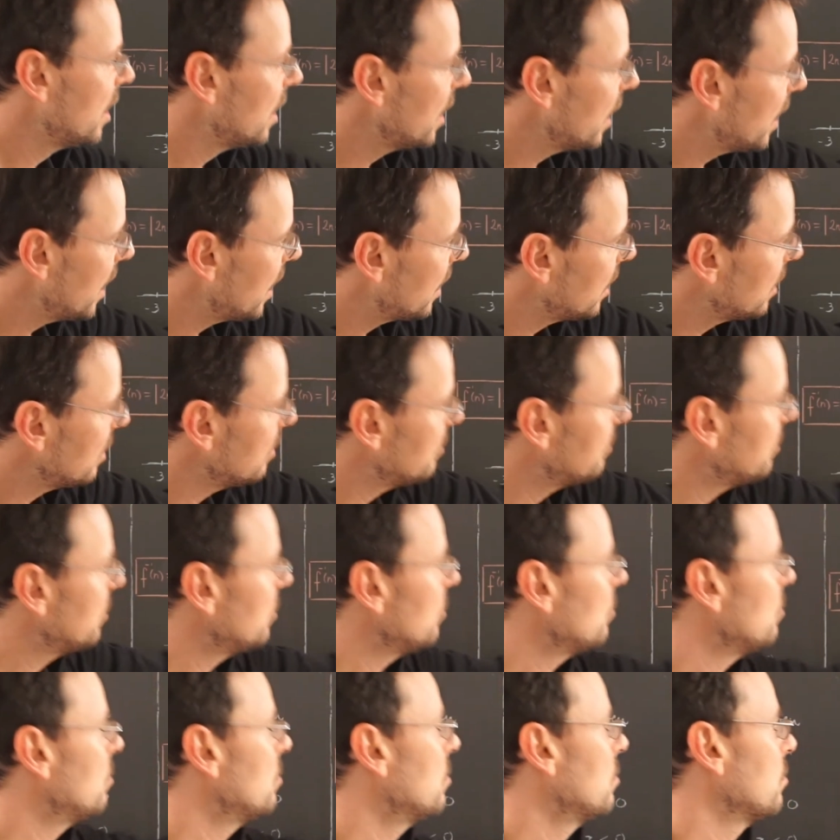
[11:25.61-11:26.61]
And if
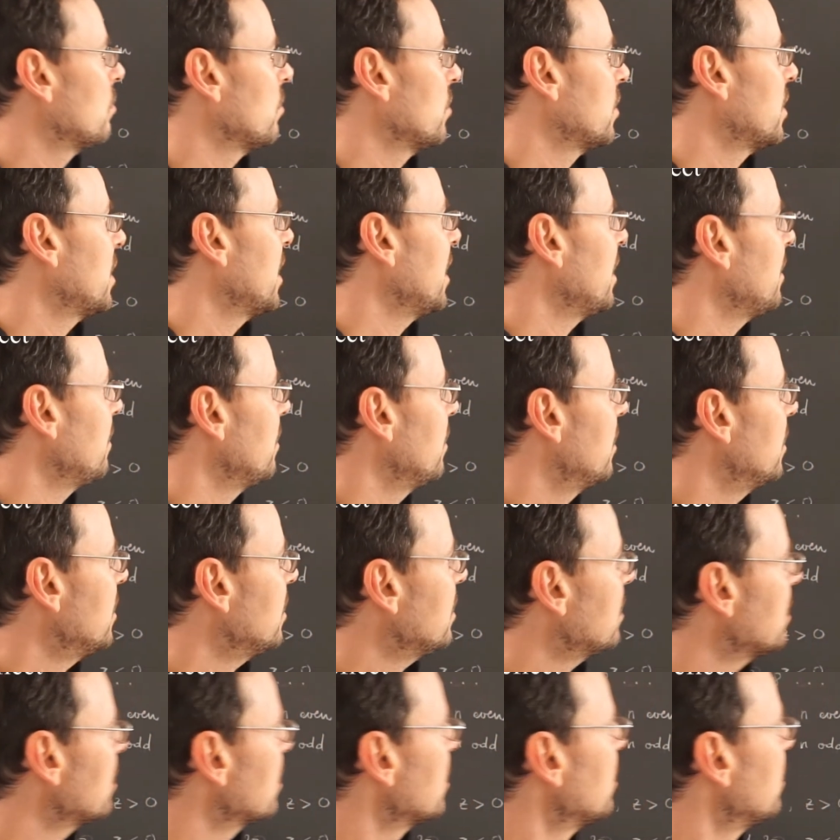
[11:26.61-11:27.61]
you rotate
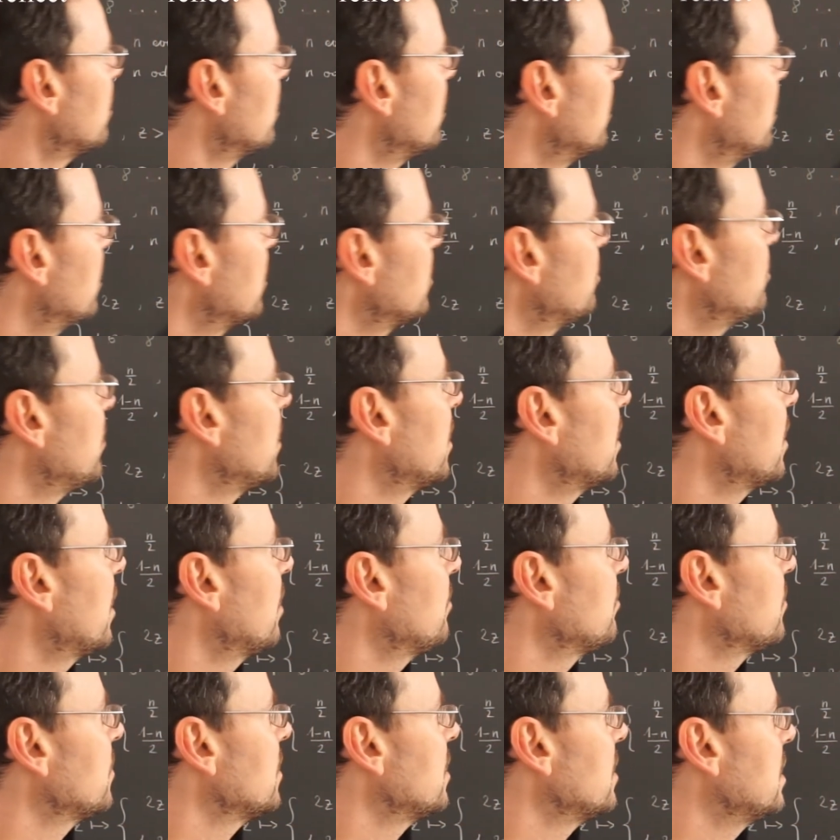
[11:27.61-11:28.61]
this, this
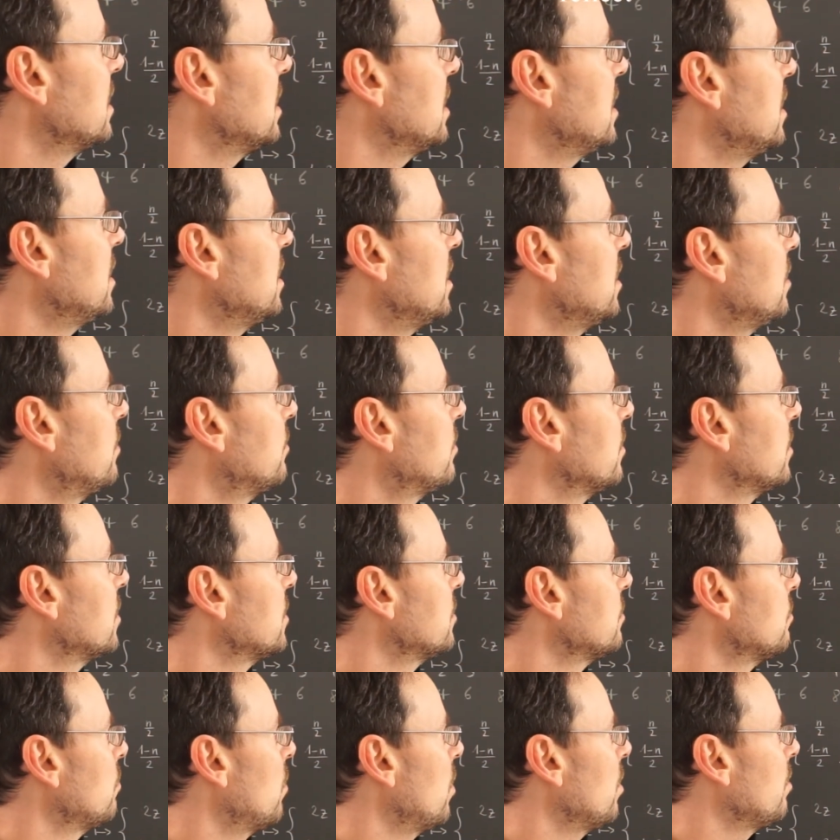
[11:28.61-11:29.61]
becomes z equals
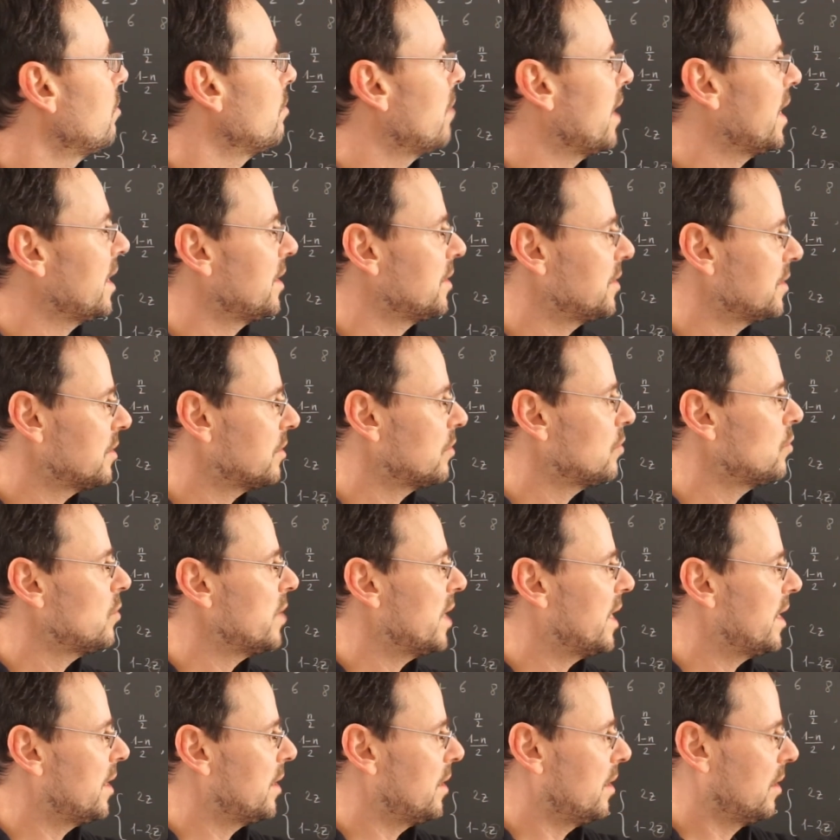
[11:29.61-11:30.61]
1 minus
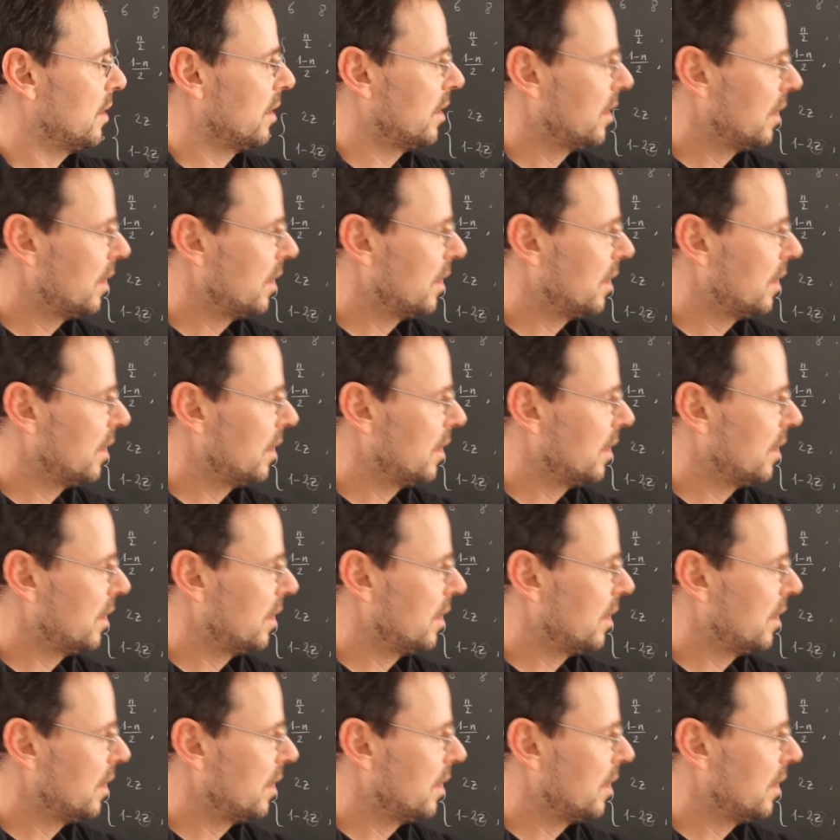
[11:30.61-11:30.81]
2n.